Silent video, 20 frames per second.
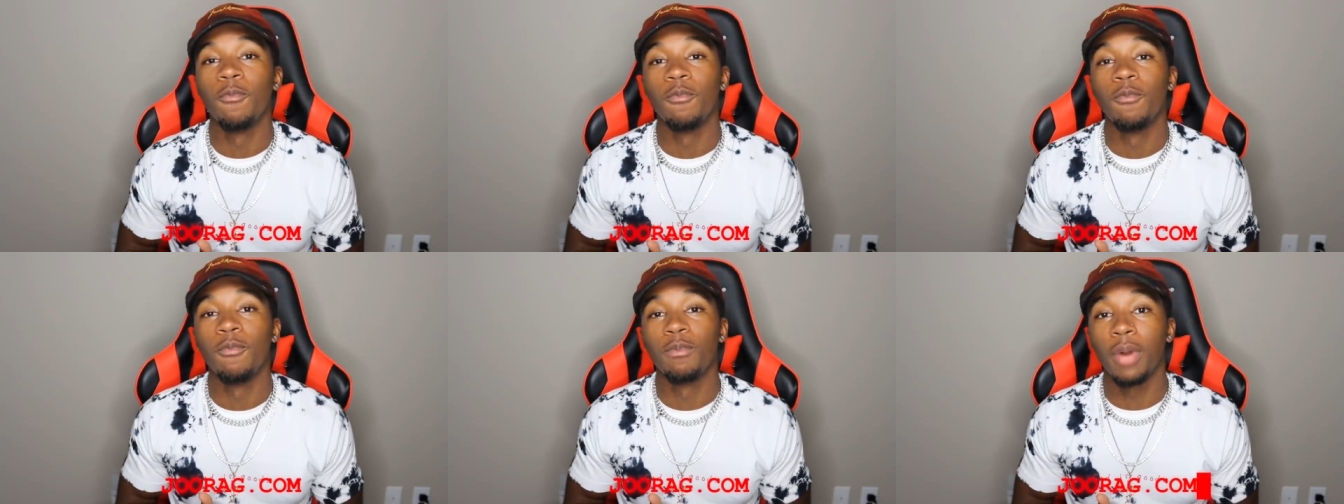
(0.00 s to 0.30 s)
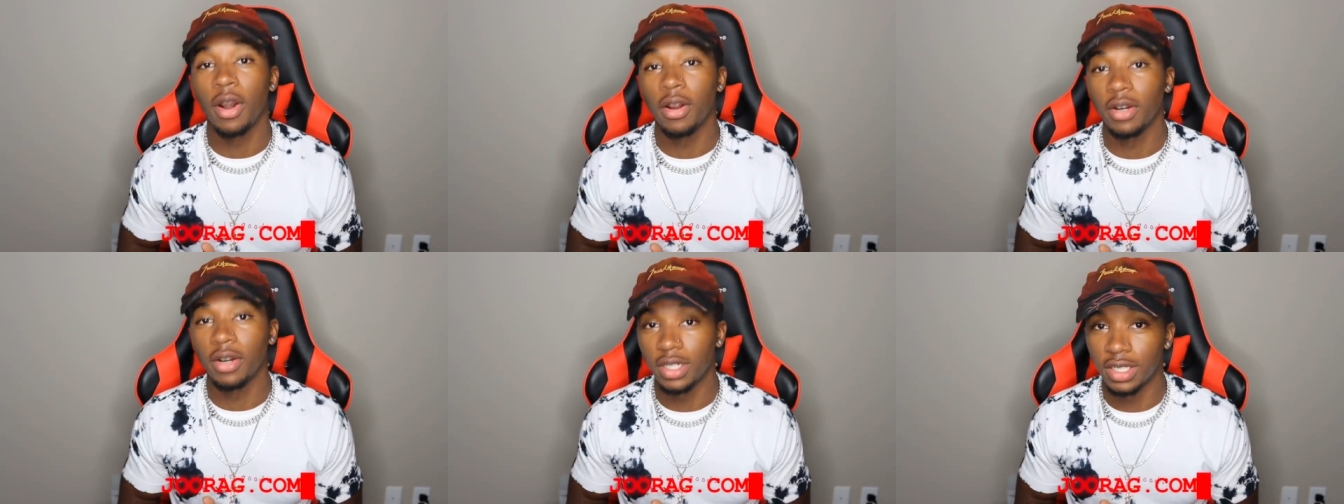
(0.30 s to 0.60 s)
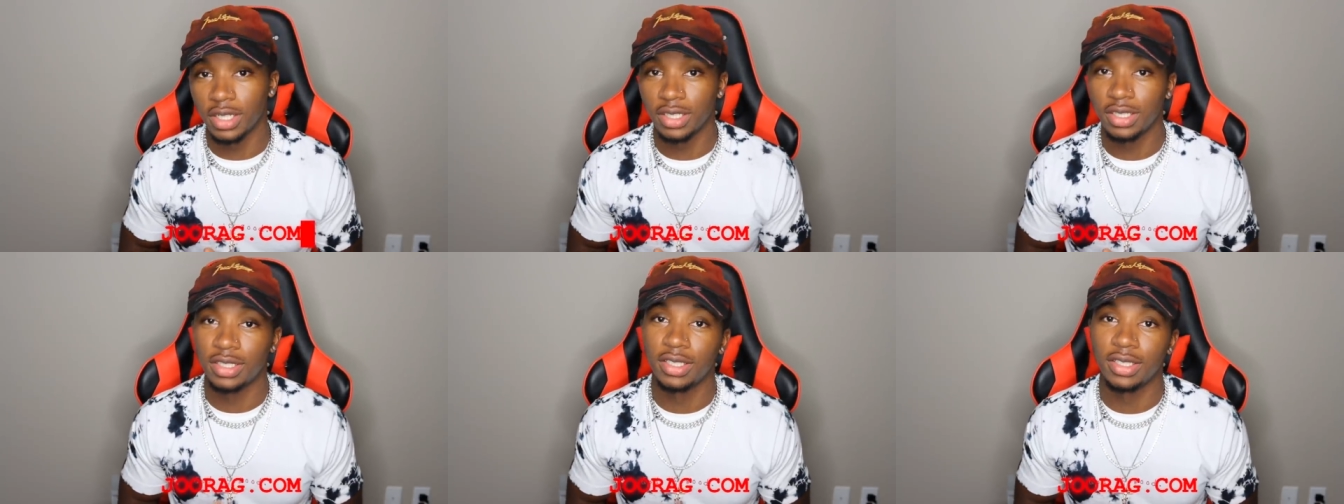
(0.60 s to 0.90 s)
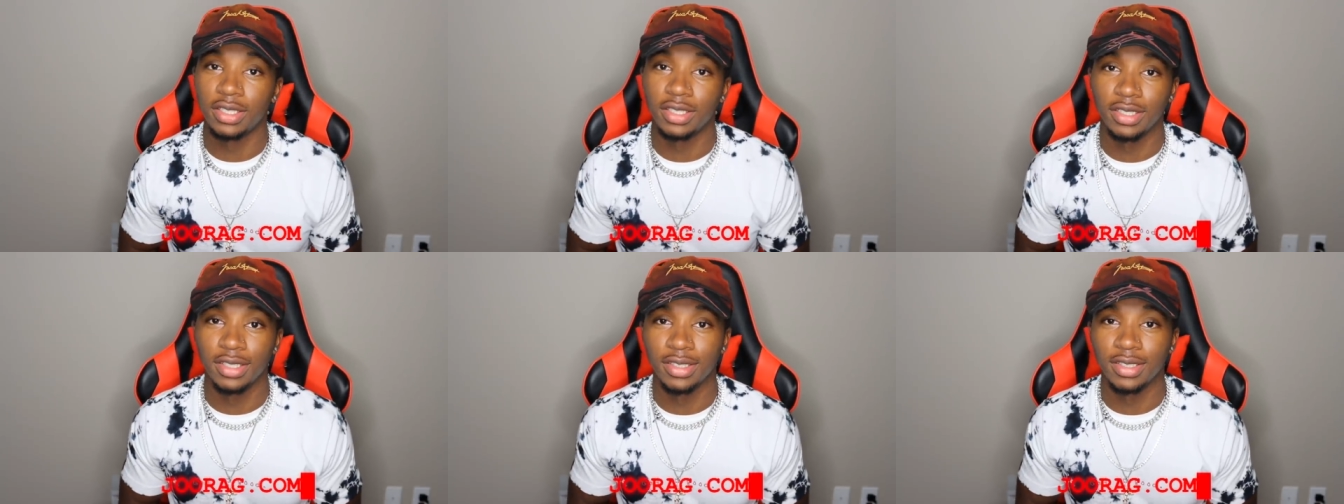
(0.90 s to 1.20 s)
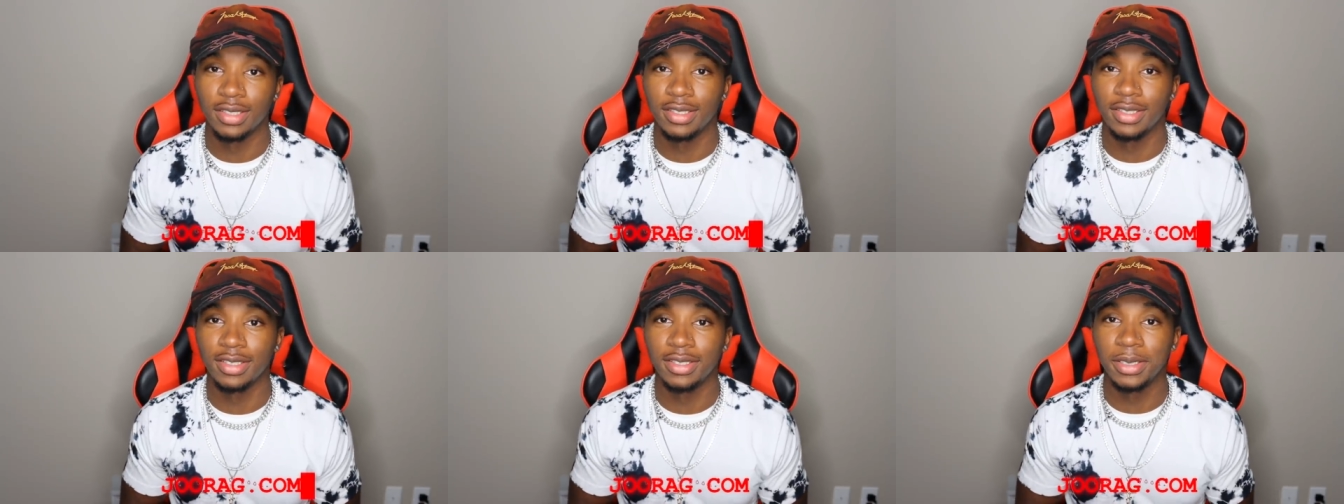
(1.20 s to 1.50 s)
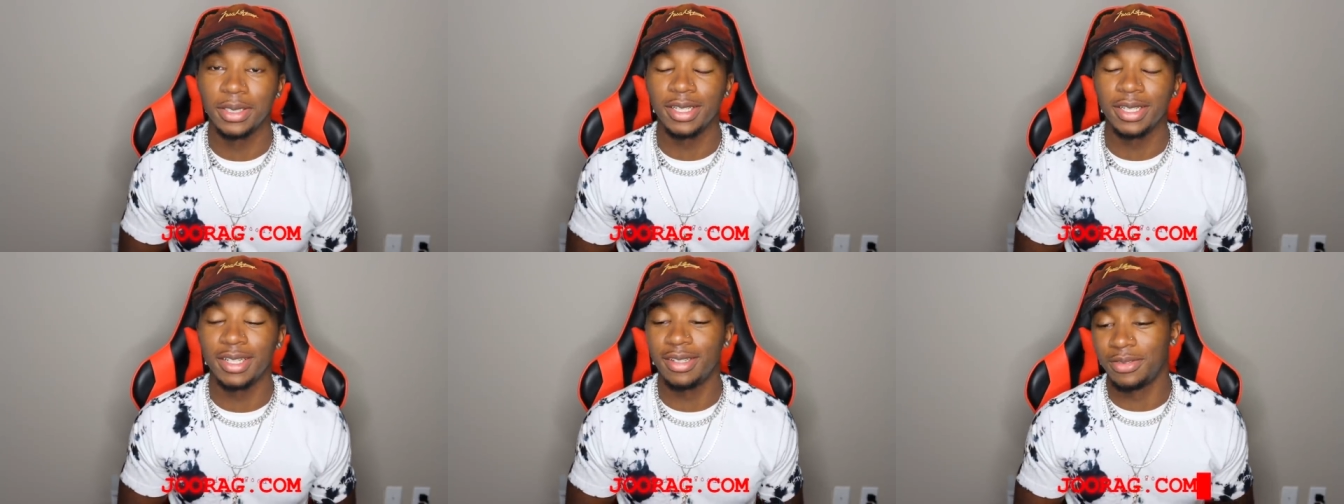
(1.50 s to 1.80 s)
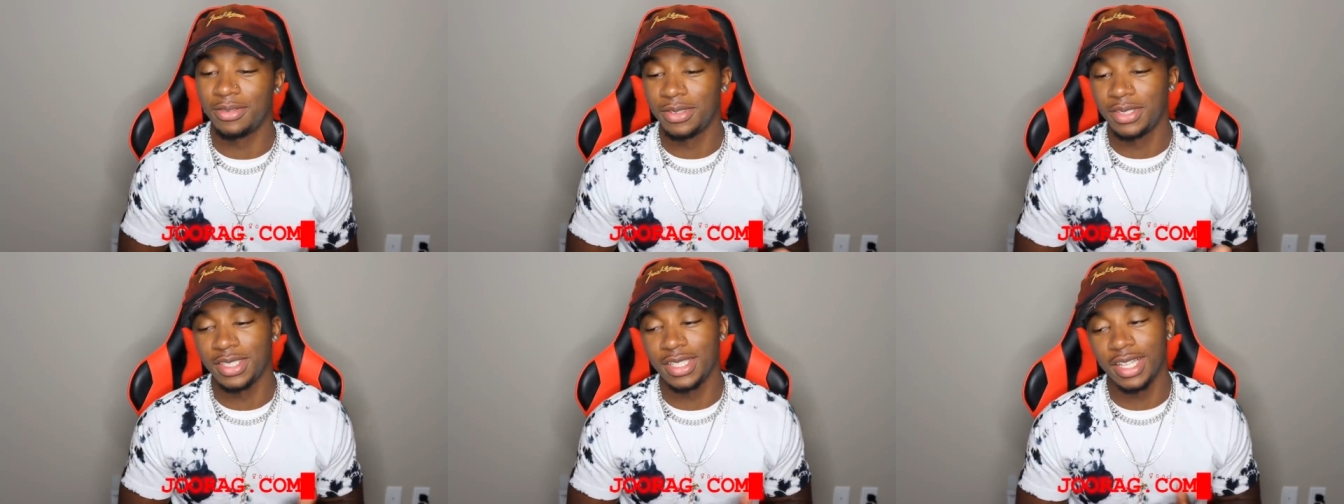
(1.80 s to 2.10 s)
part of this
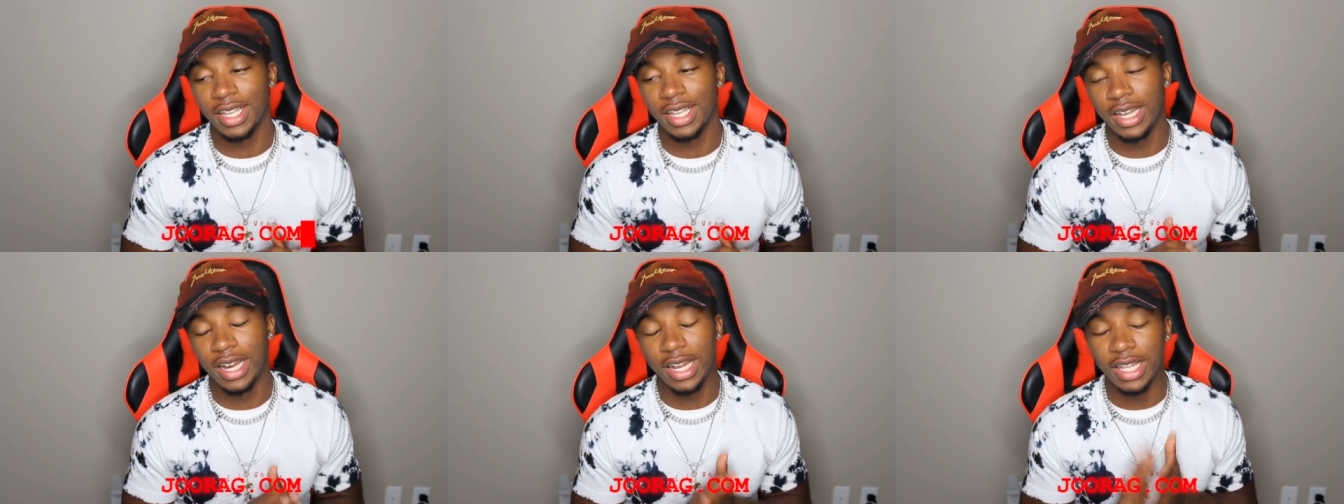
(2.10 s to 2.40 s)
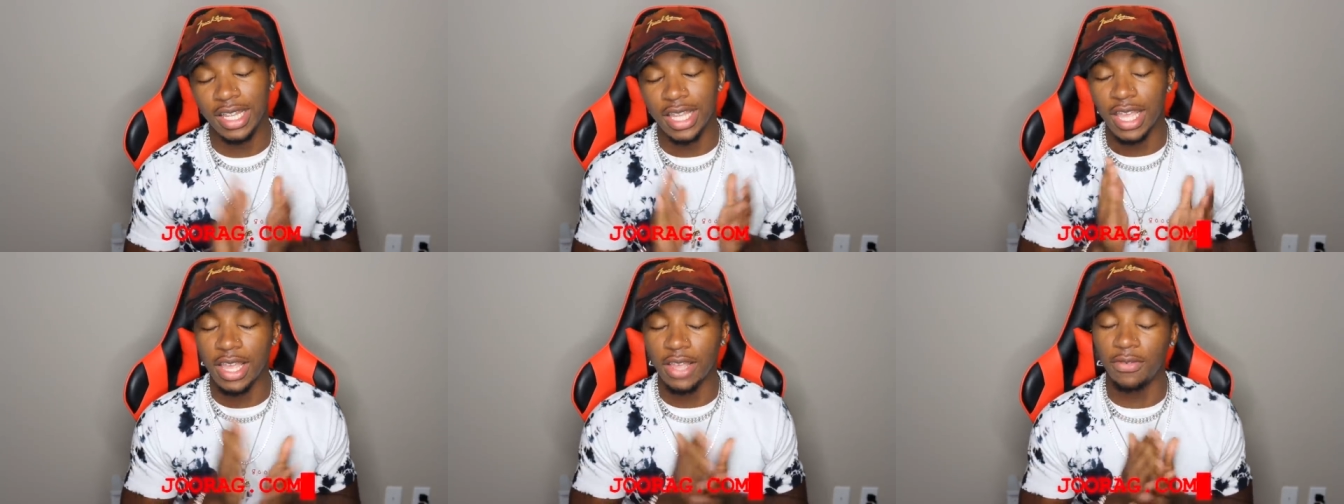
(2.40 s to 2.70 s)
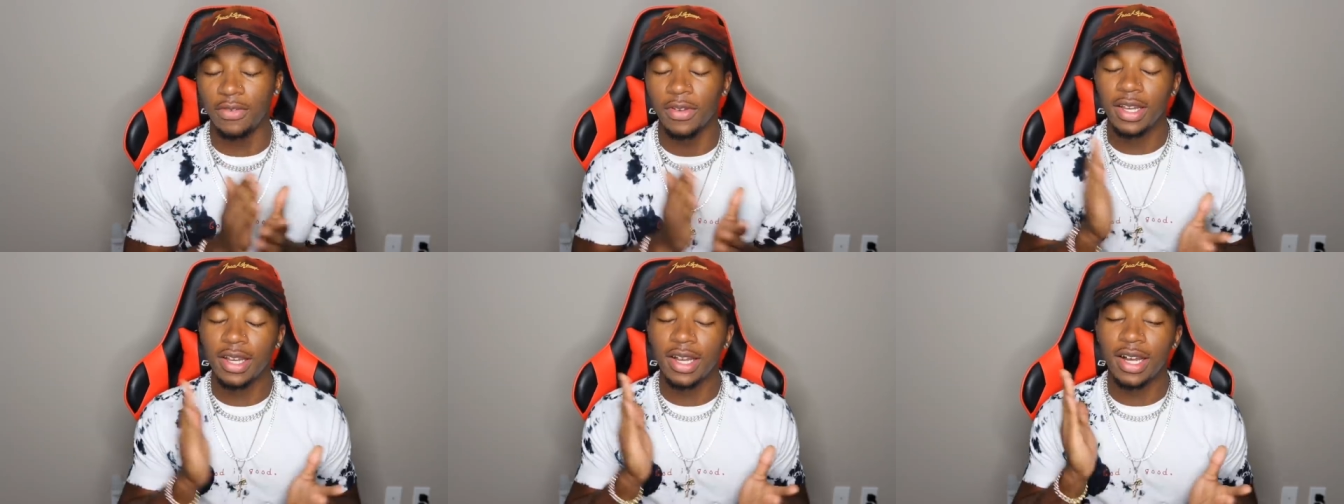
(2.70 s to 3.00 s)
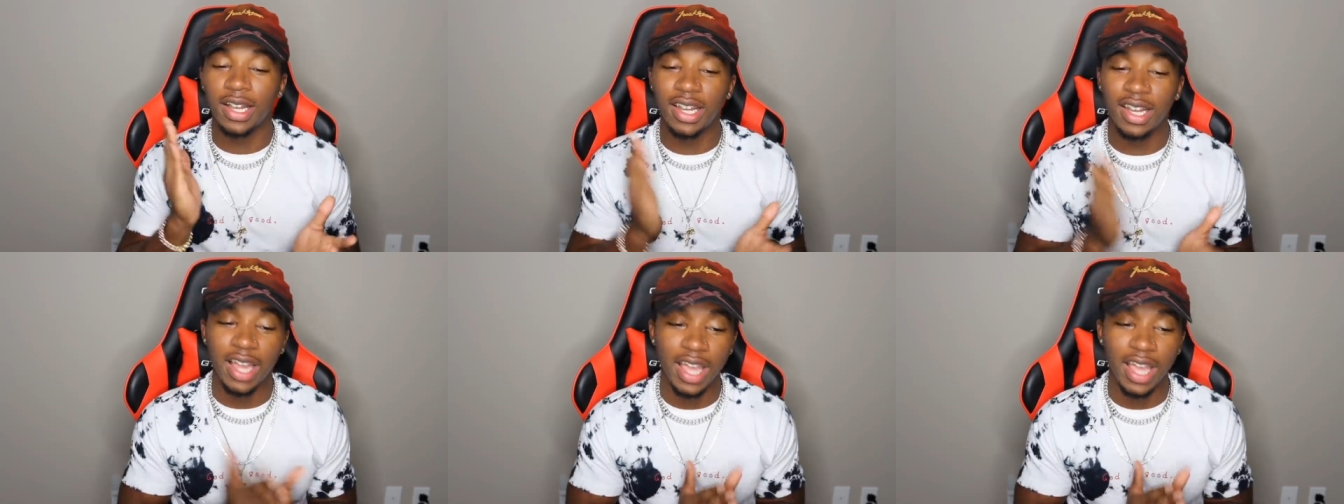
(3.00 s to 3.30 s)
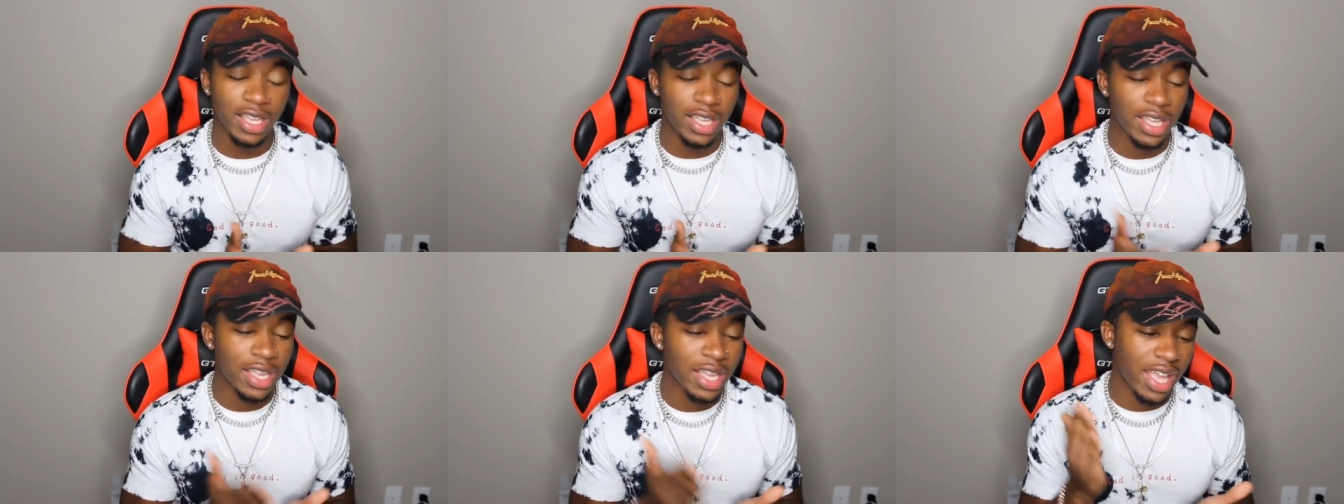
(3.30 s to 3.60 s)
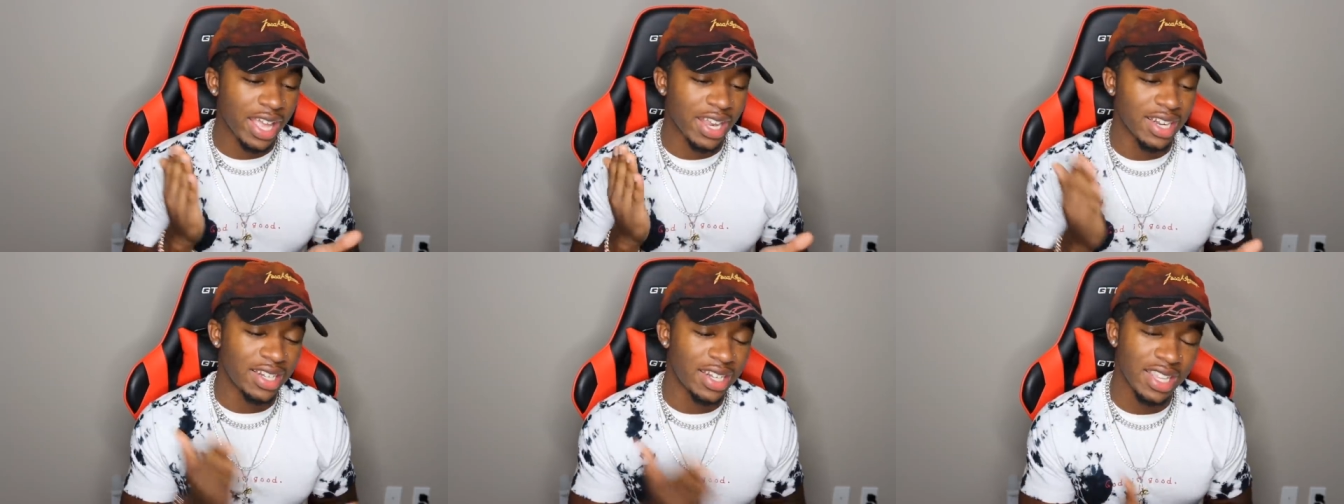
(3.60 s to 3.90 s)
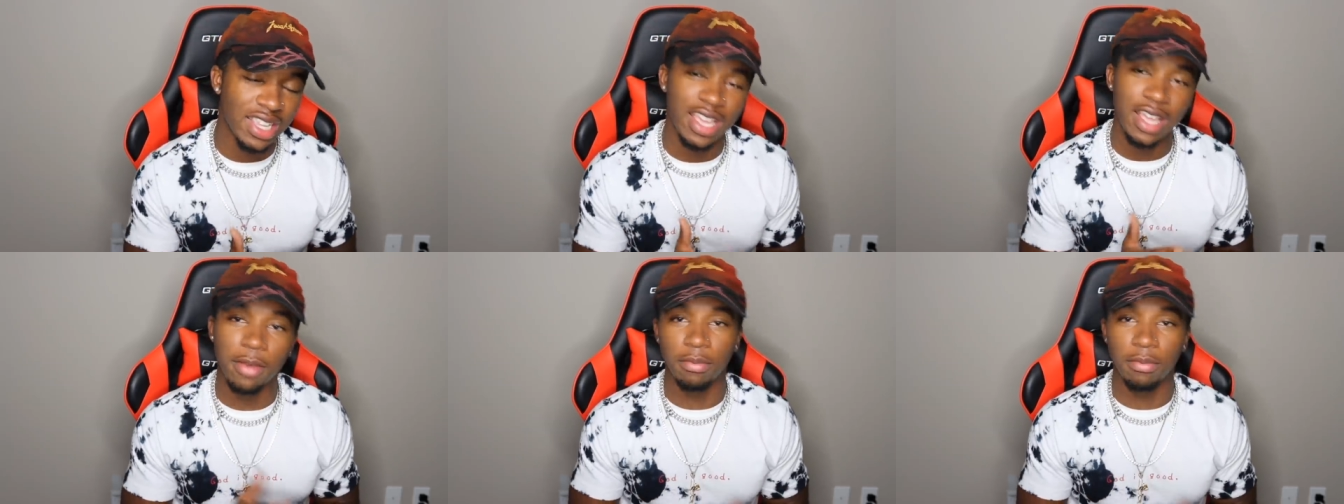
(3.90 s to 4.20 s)
leave a like and
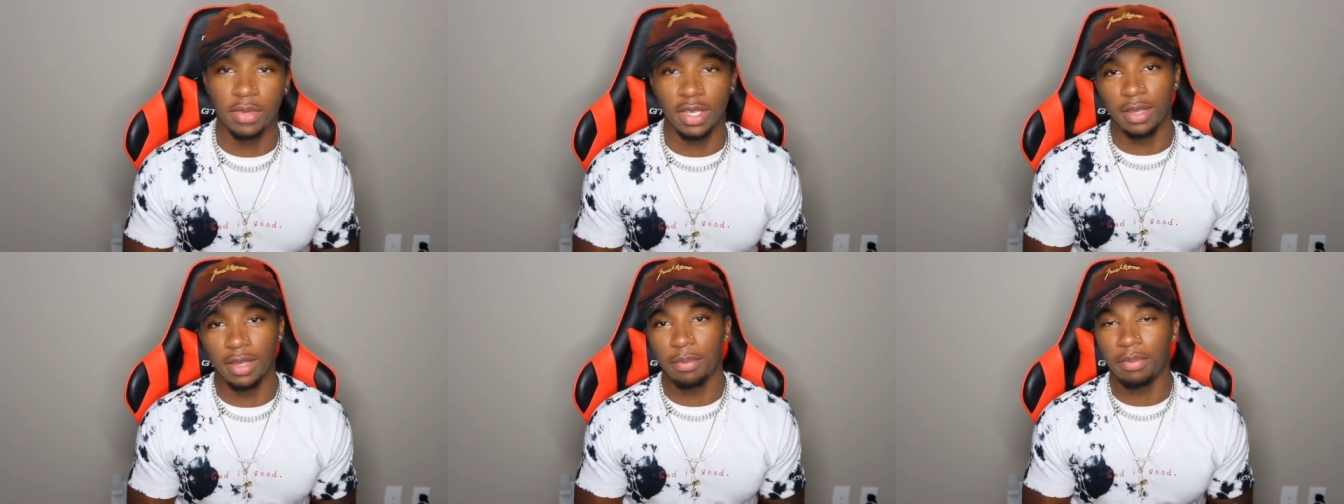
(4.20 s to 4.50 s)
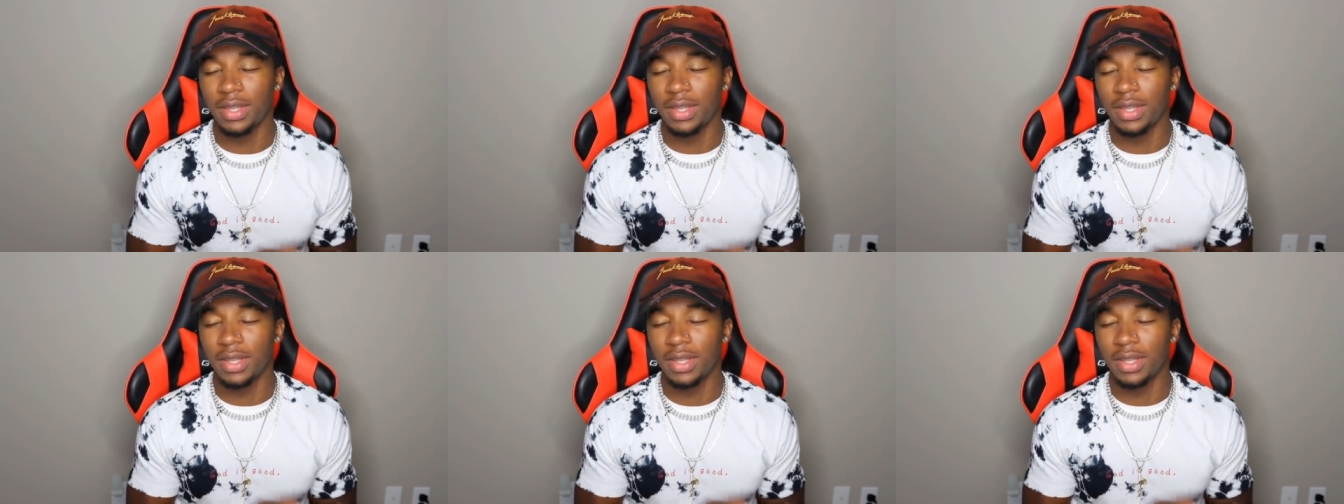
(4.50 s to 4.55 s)
DM me.